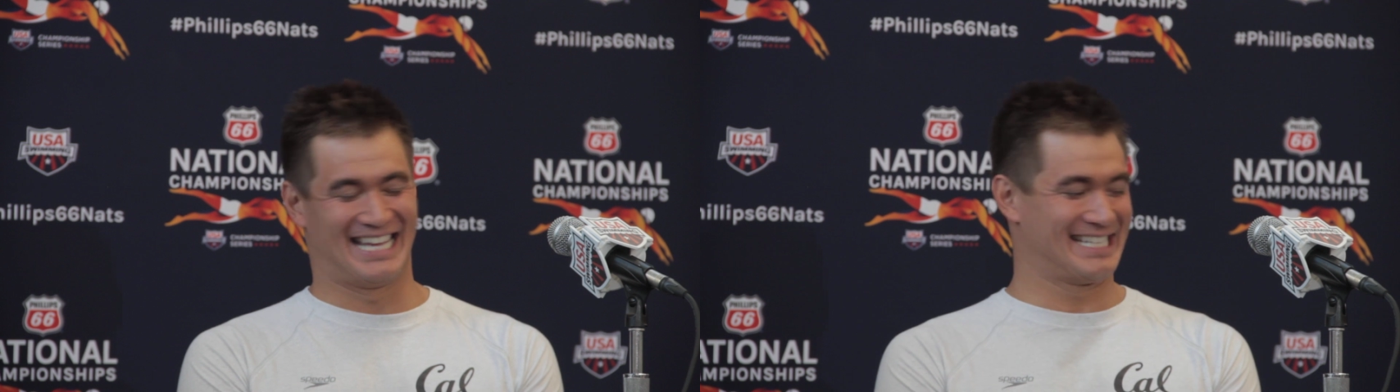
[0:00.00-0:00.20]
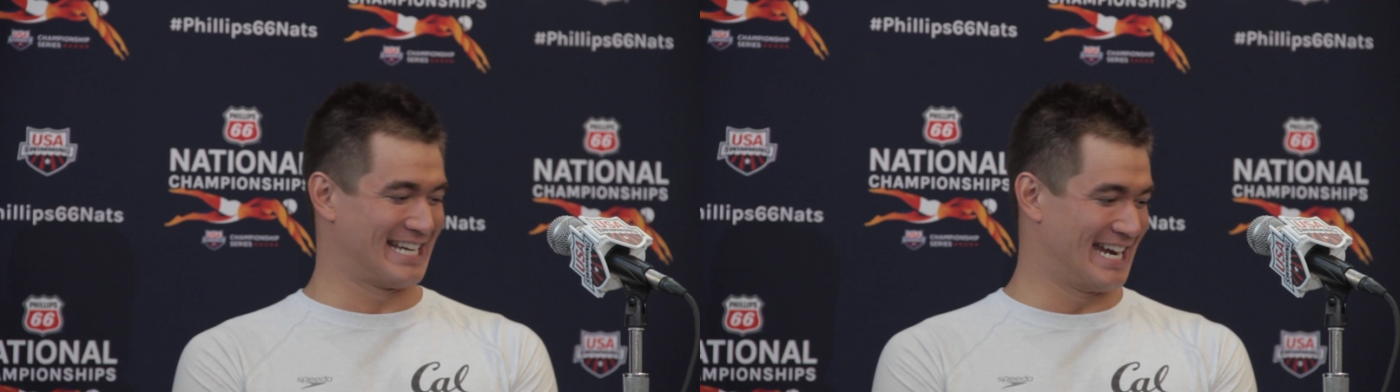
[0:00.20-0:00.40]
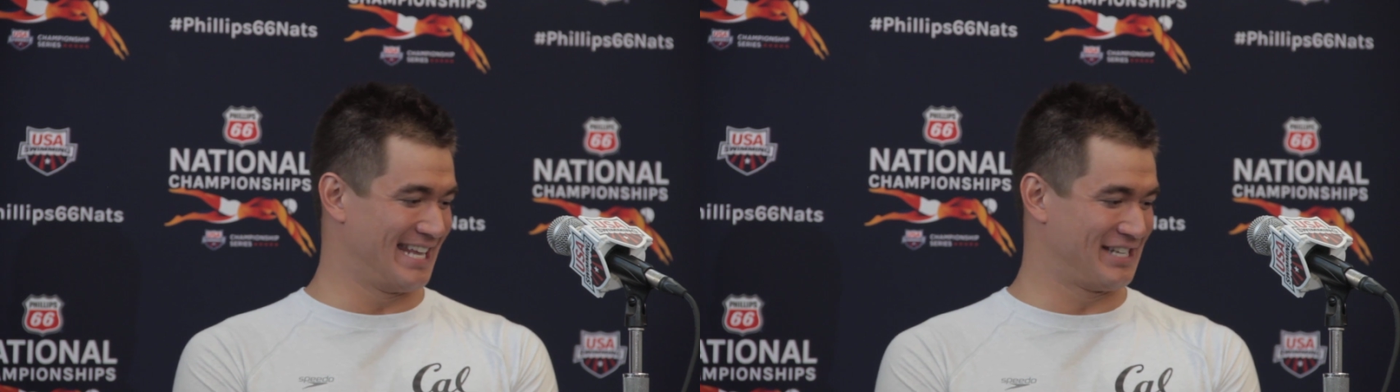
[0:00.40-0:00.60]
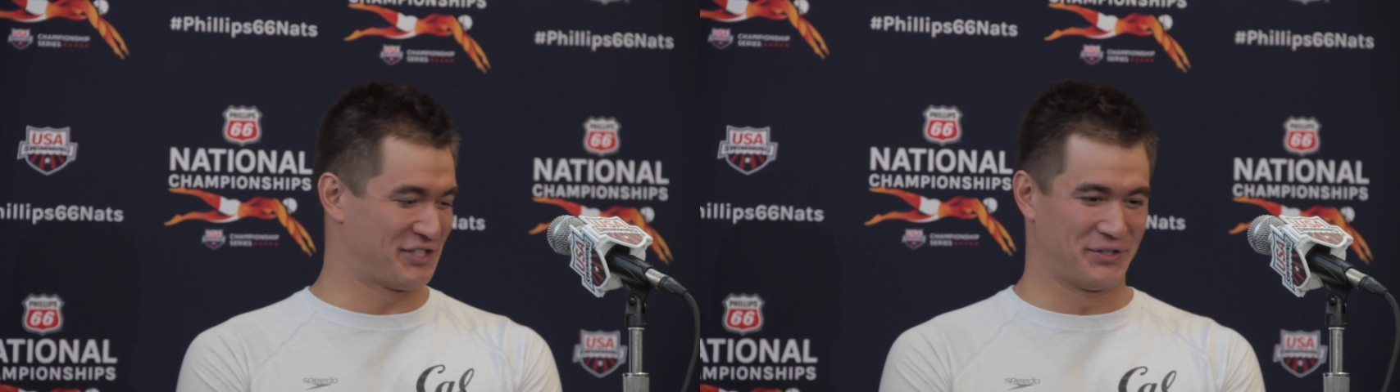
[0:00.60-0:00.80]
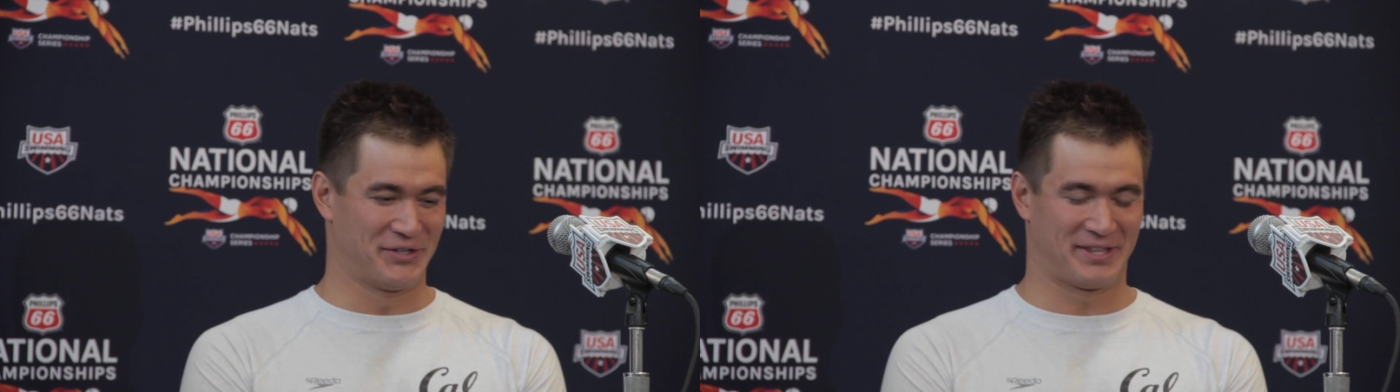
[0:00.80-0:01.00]
that's kind of the
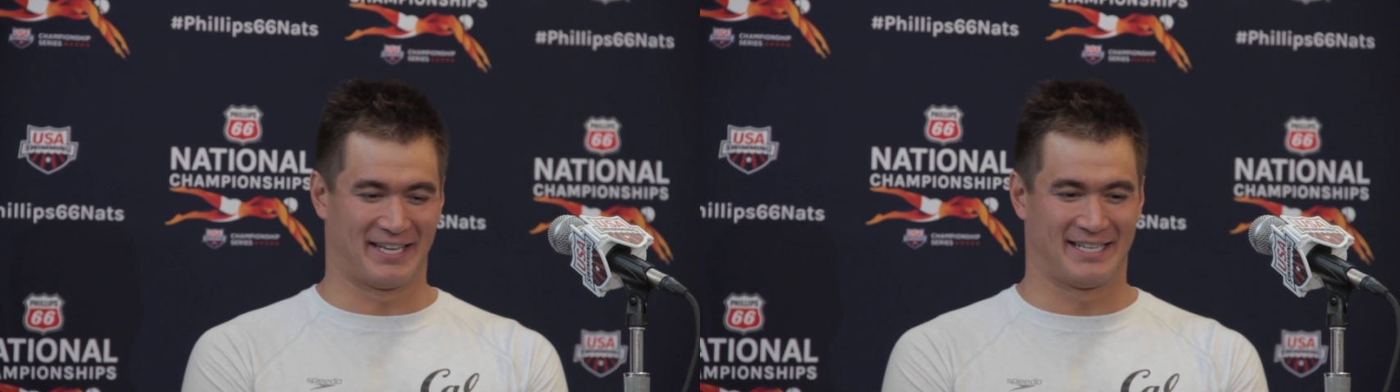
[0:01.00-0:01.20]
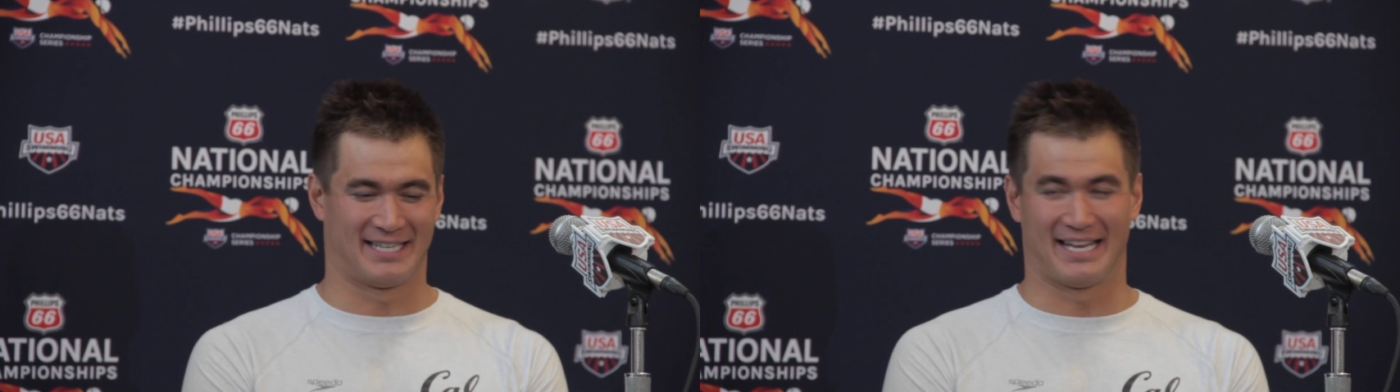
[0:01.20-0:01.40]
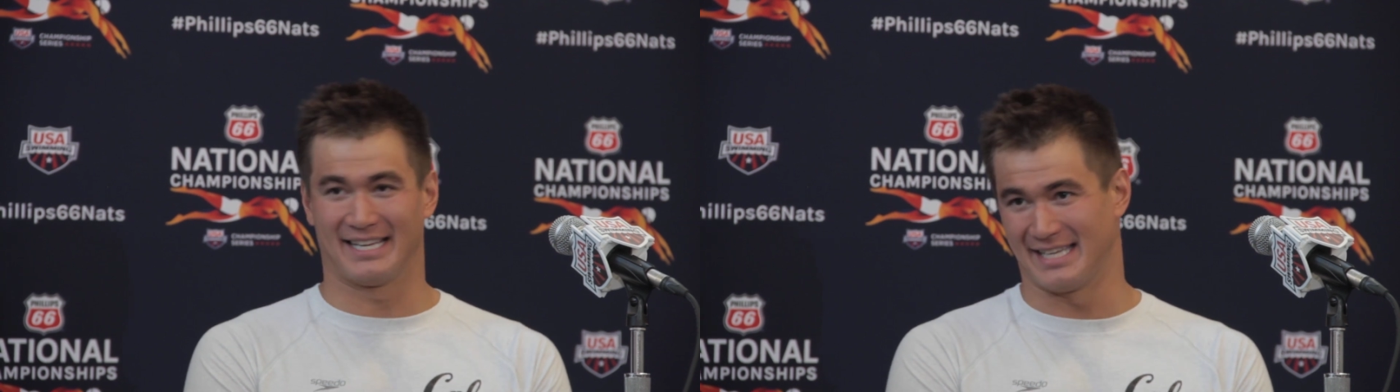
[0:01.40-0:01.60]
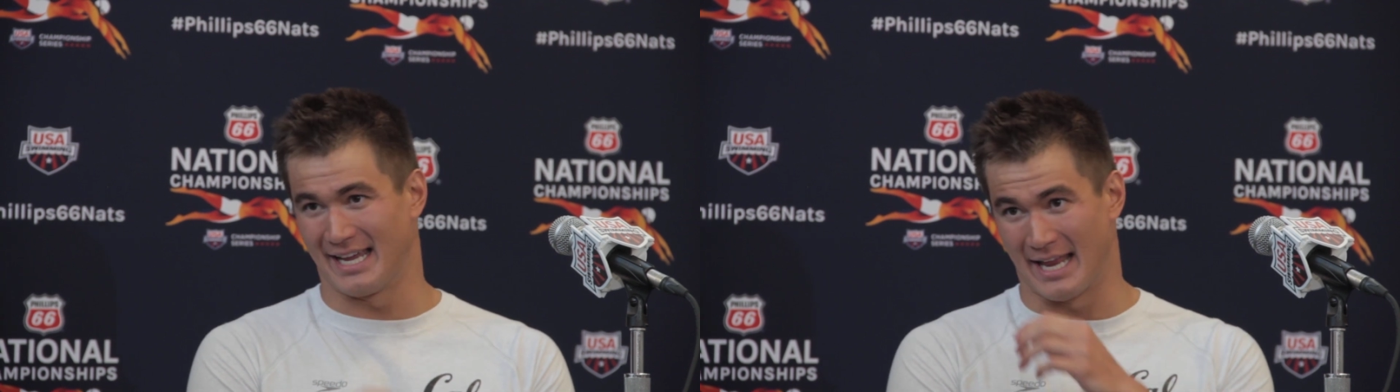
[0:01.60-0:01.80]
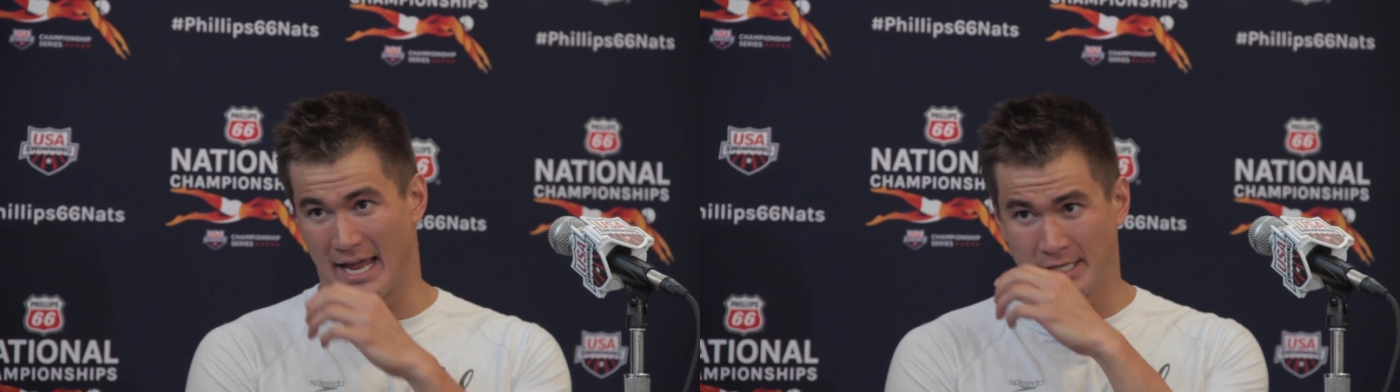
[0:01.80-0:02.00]
truth in today's
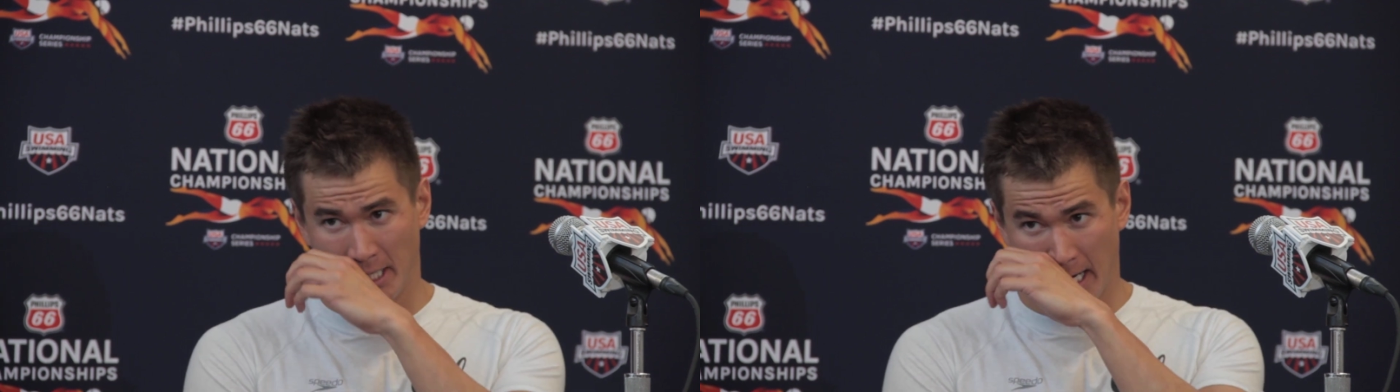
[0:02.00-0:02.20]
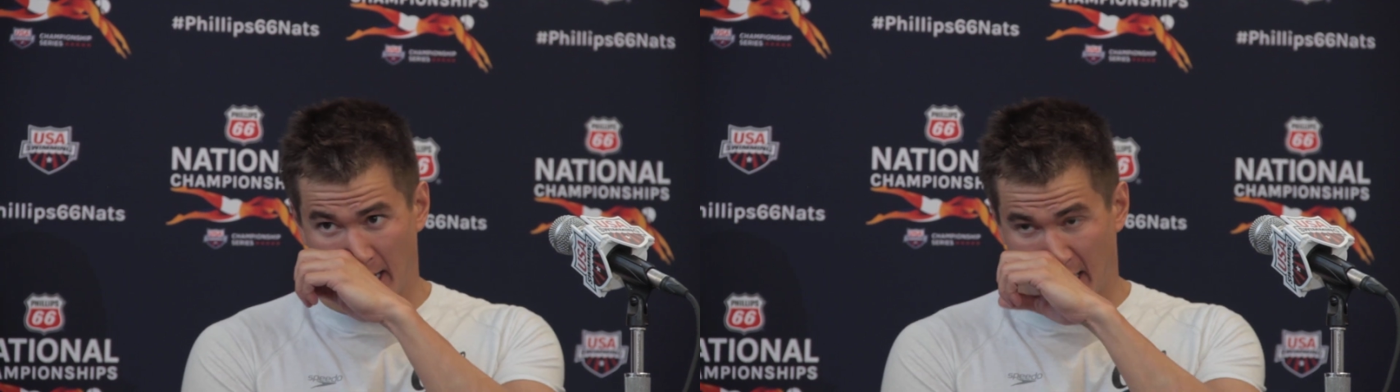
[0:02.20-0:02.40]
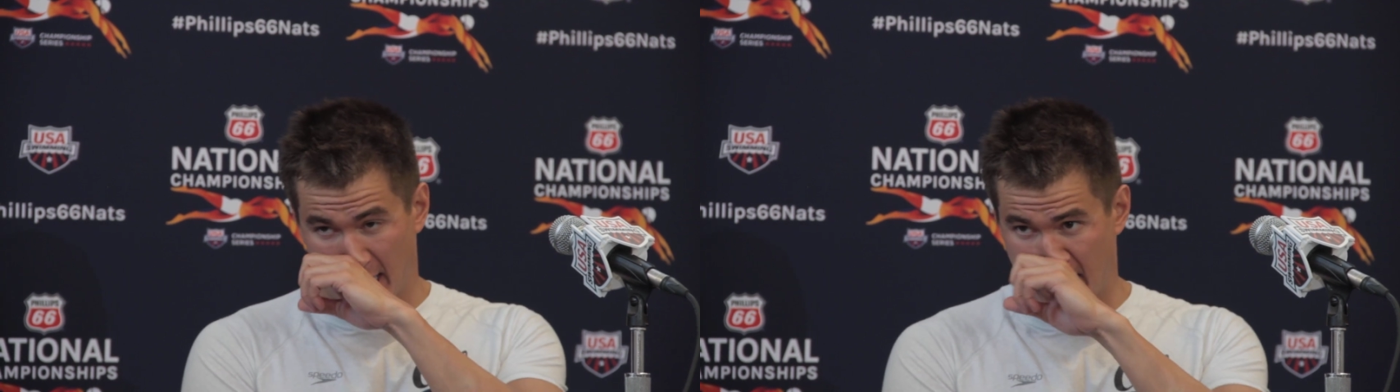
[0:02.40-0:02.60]
day and age.